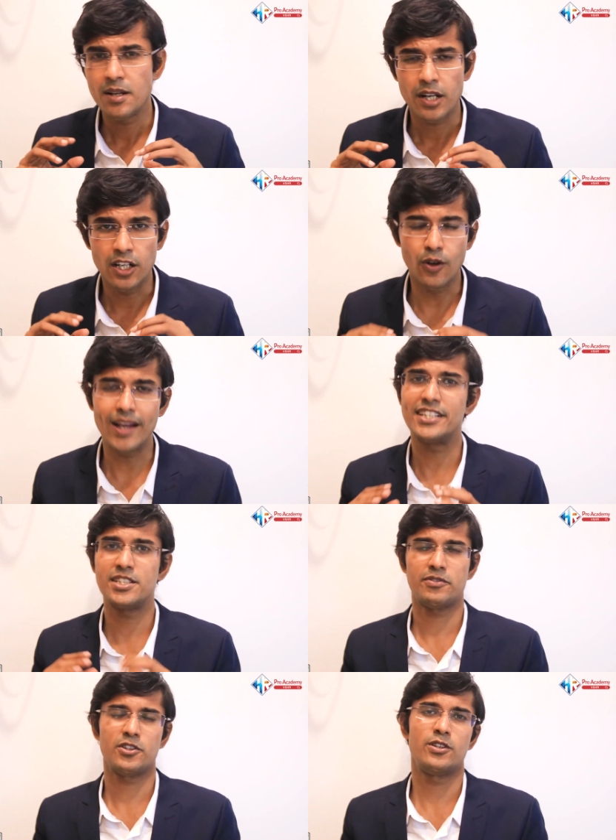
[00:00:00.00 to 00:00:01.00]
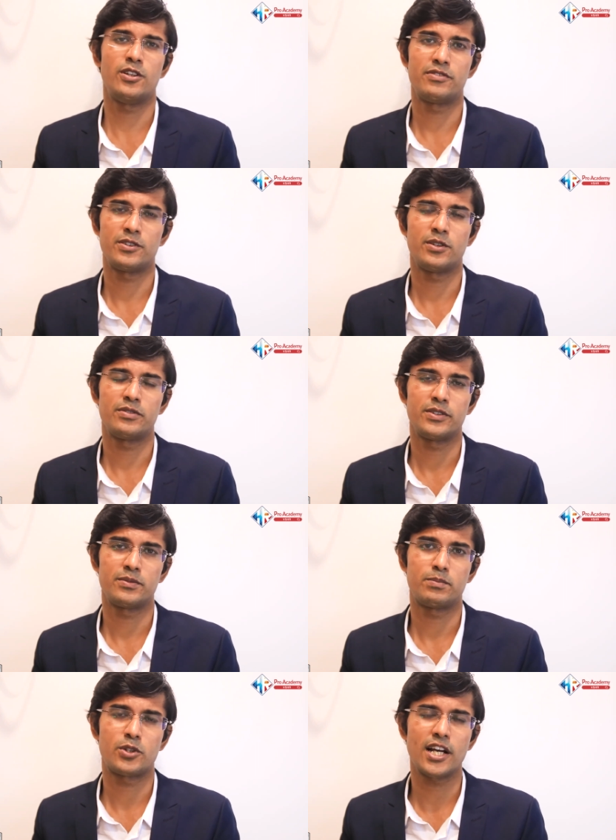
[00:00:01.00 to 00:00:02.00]
loyalty of your
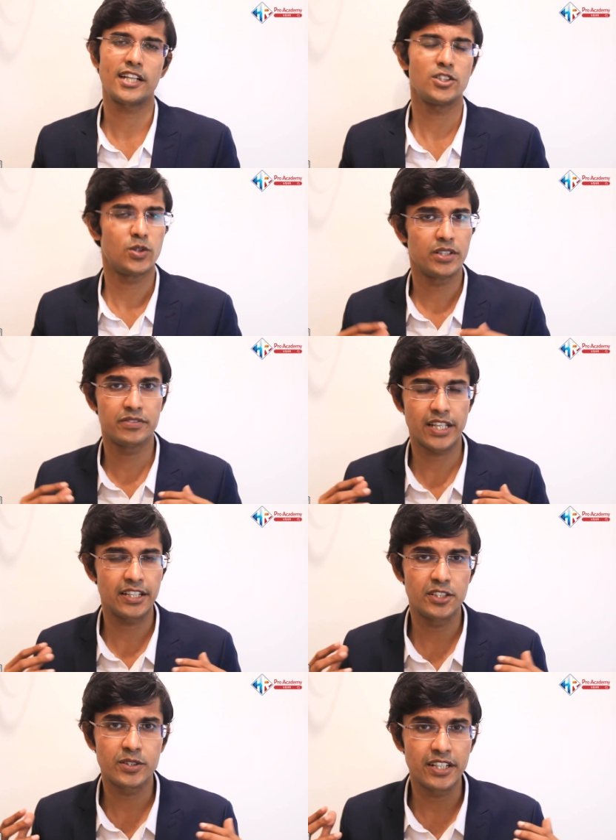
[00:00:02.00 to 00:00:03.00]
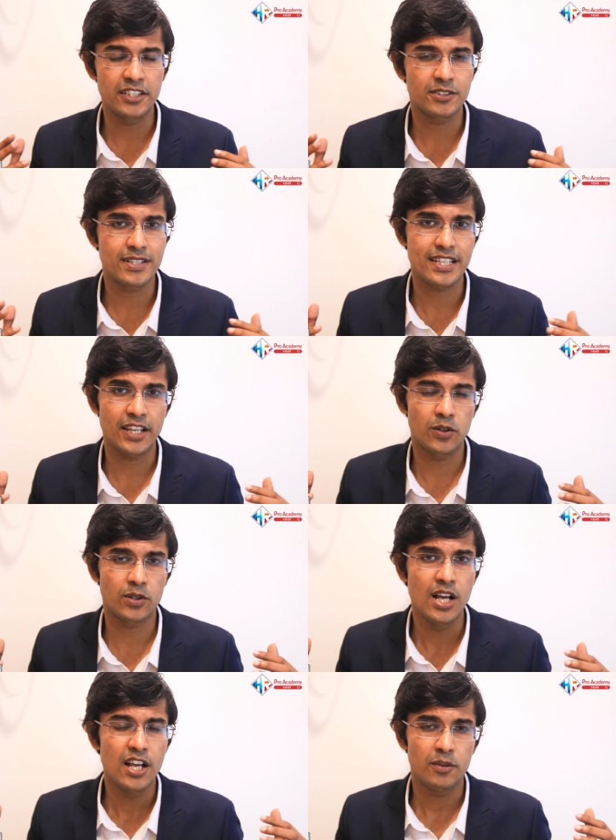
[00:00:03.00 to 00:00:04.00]
product, or if you can increase
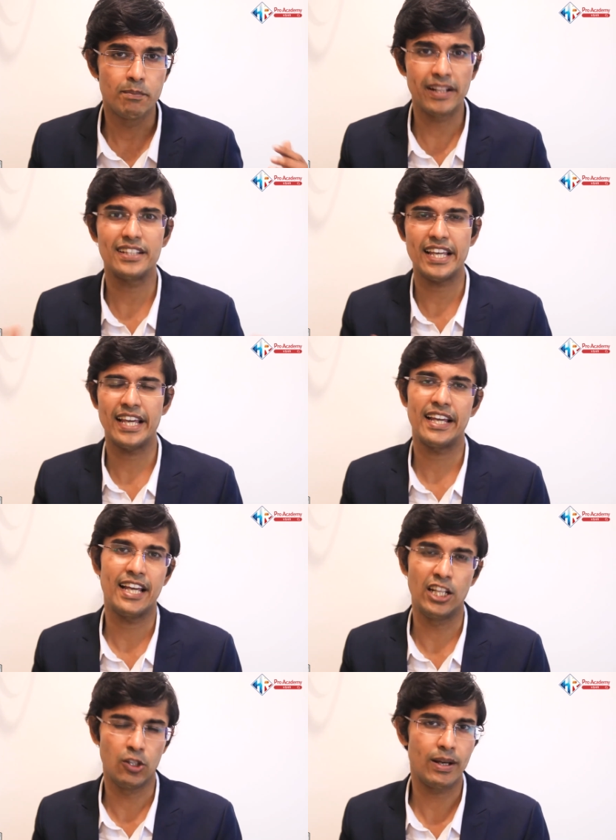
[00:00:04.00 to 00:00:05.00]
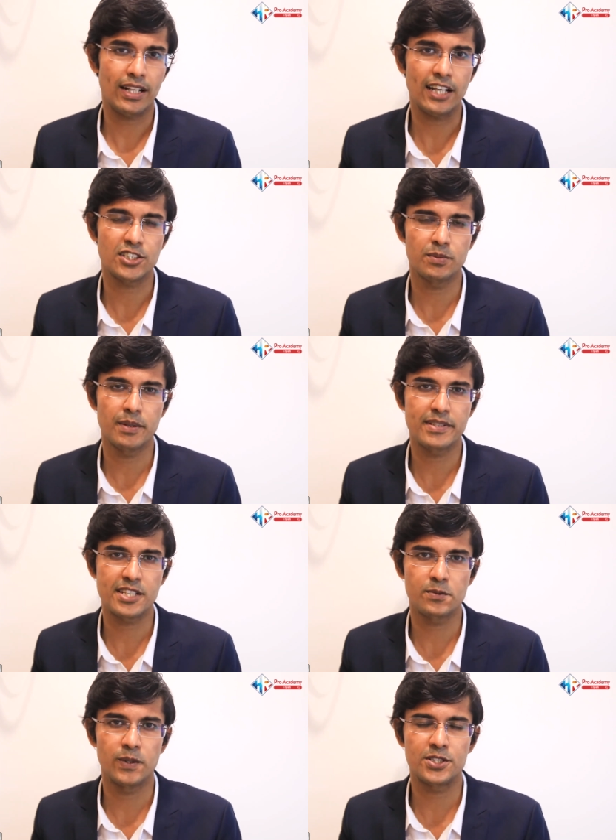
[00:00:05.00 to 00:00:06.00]
build a loyal customer base
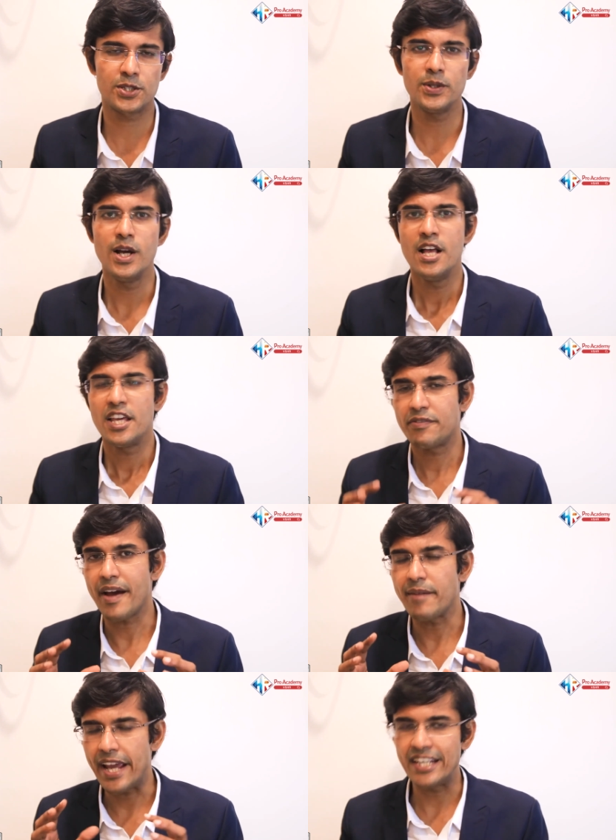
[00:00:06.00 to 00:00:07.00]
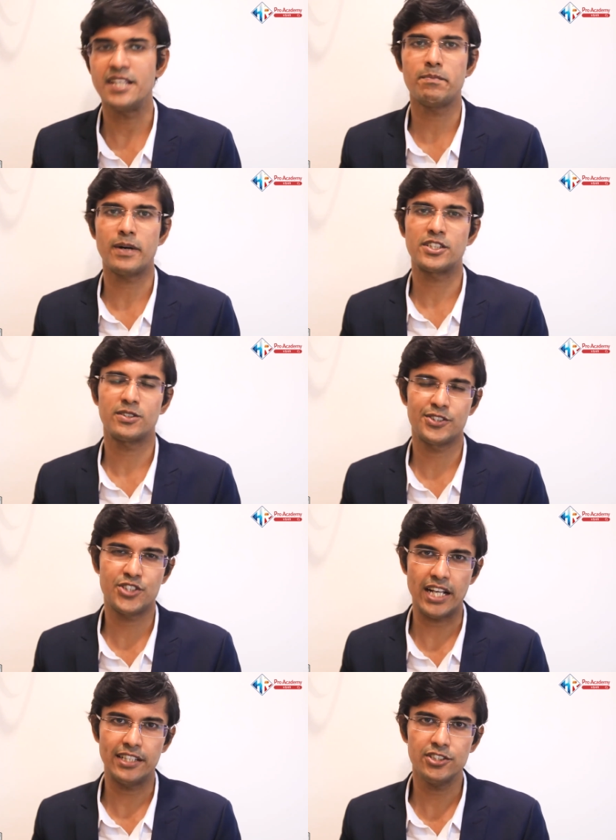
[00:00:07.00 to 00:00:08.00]
as well too. If you have any particular
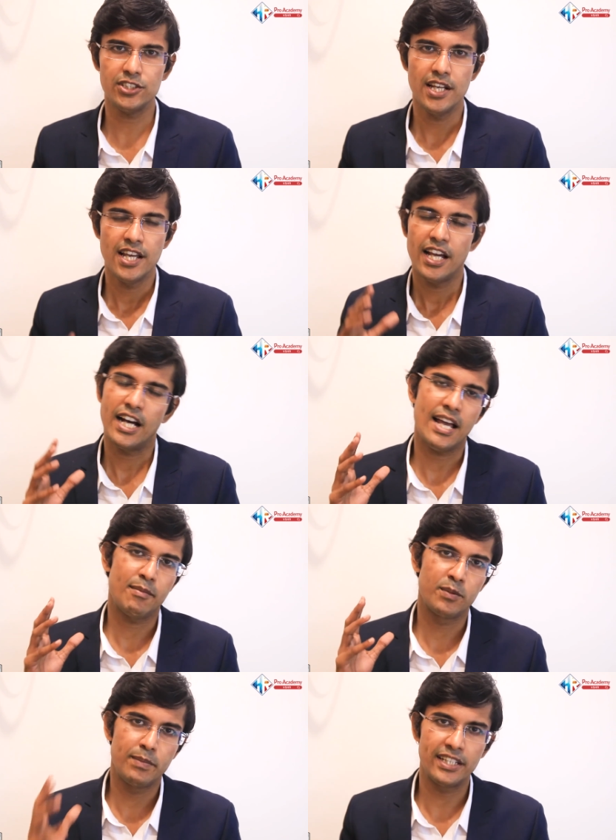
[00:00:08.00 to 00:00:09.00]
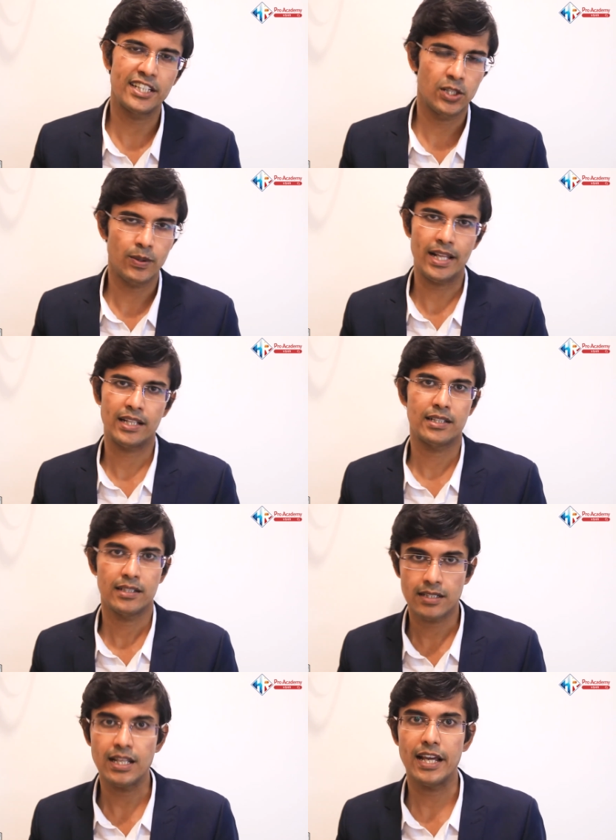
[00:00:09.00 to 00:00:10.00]
challenge about building loyal
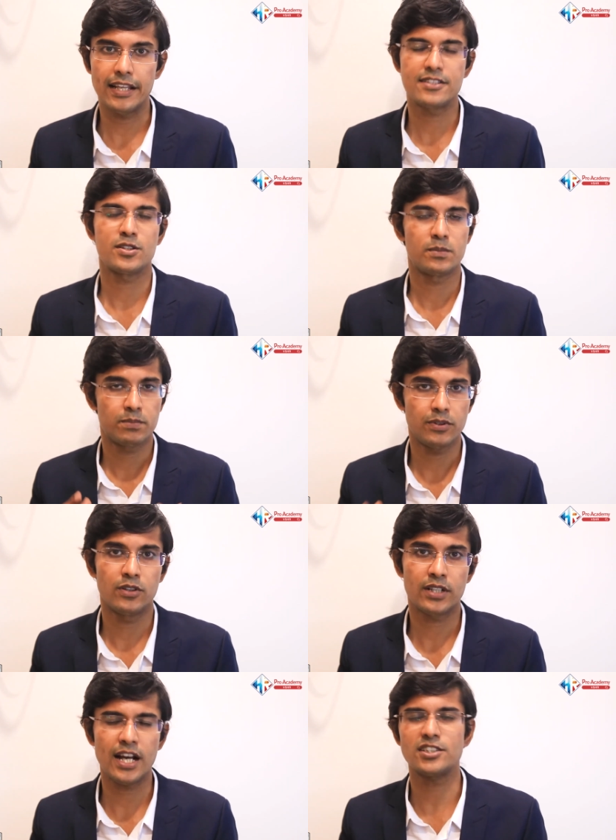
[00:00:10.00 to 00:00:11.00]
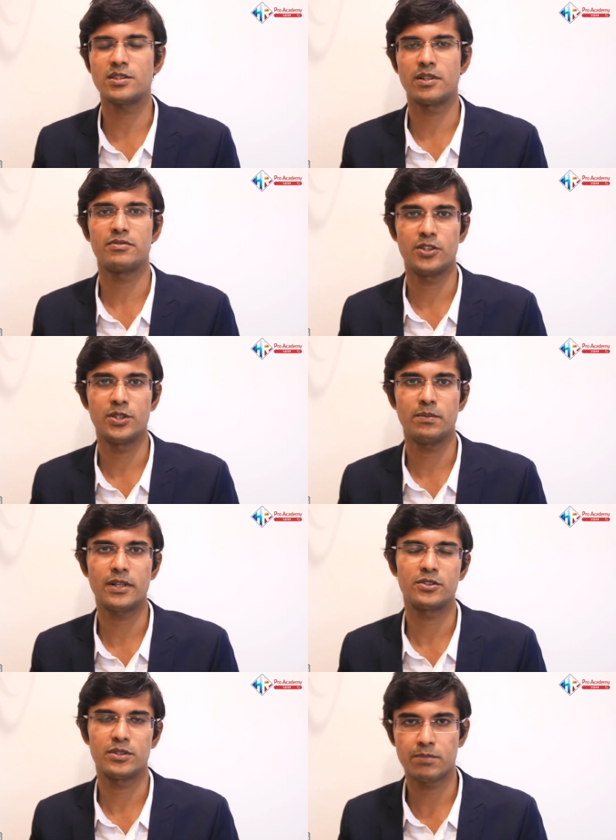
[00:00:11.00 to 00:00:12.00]
clients or customer for your
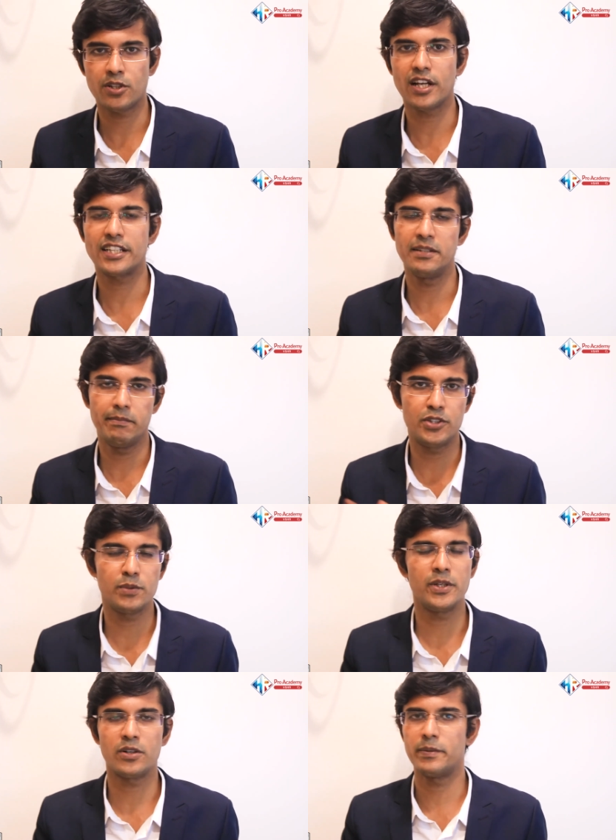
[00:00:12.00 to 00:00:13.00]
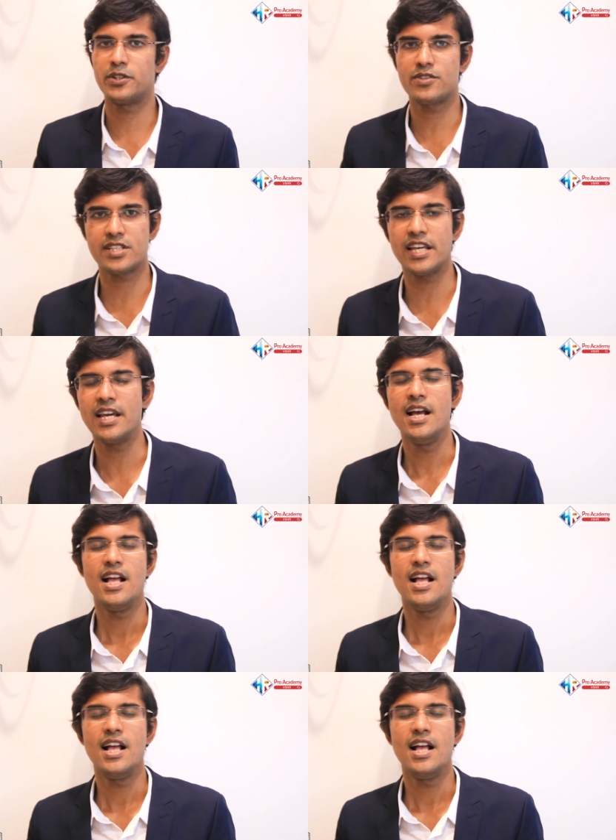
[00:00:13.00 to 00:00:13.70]
particular product in B2B or B2C,